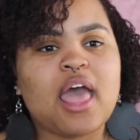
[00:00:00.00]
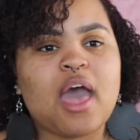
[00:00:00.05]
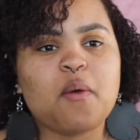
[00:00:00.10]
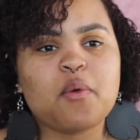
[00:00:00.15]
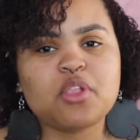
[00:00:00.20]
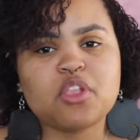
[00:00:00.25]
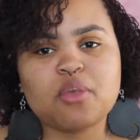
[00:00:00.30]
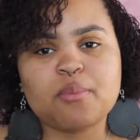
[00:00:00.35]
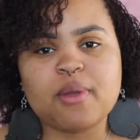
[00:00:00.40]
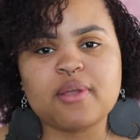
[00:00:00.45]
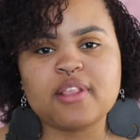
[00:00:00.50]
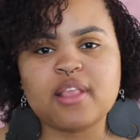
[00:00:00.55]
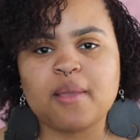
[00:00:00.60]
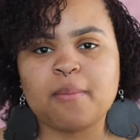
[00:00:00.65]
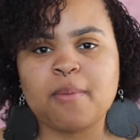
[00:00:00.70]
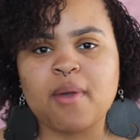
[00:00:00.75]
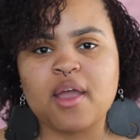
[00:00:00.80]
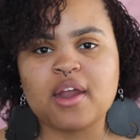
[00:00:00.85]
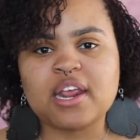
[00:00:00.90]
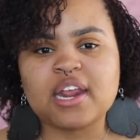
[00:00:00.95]
I went to a birthday
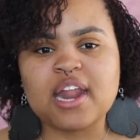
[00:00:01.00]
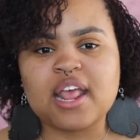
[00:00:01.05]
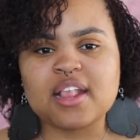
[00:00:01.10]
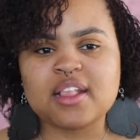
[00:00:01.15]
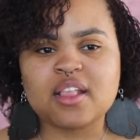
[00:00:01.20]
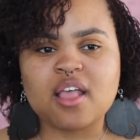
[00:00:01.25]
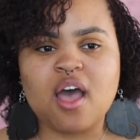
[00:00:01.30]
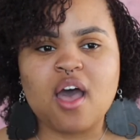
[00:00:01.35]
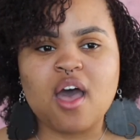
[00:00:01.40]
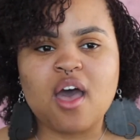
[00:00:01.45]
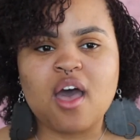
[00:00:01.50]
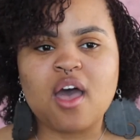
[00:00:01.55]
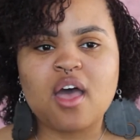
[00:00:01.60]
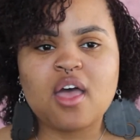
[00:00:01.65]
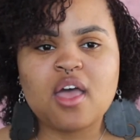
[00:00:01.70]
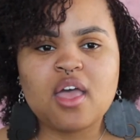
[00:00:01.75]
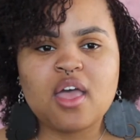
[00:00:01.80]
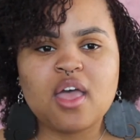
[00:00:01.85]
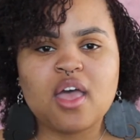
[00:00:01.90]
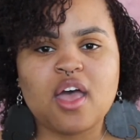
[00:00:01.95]
party and I saw
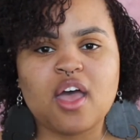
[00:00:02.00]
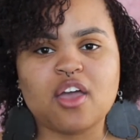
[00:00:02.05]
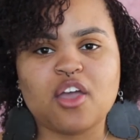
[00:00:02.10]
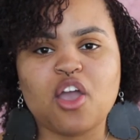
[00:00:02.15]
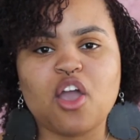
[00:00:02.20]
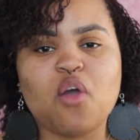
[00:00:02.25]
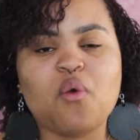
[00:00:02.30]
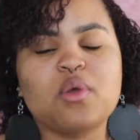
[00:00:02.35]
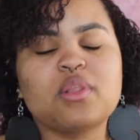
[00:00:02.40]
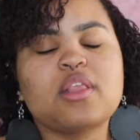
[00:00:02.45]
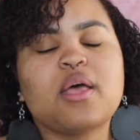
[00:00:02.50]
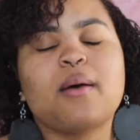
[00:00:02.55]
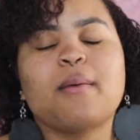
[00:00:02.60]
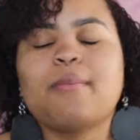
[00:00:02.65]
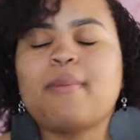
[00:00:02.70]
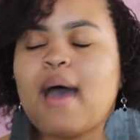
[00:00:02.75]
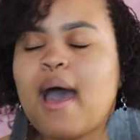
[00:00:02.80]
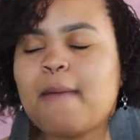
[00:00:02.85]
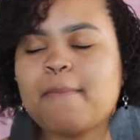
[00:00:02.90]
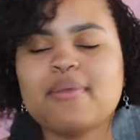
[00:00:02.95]
a girl with a
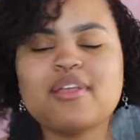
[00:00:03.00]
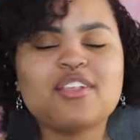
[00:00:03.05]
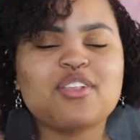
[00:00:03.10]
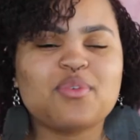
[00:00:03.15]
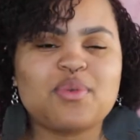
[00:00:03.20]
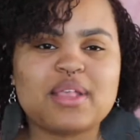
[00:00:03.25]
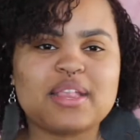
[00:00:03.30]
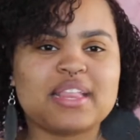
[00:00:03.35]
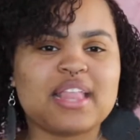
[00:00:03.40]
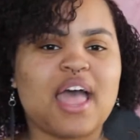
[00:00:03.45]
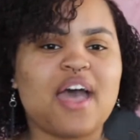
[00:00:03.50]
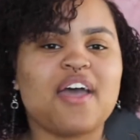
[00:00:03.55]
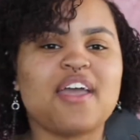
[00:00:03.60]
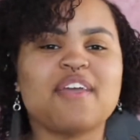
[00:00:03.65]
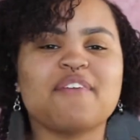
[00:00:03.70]
pop and twist out,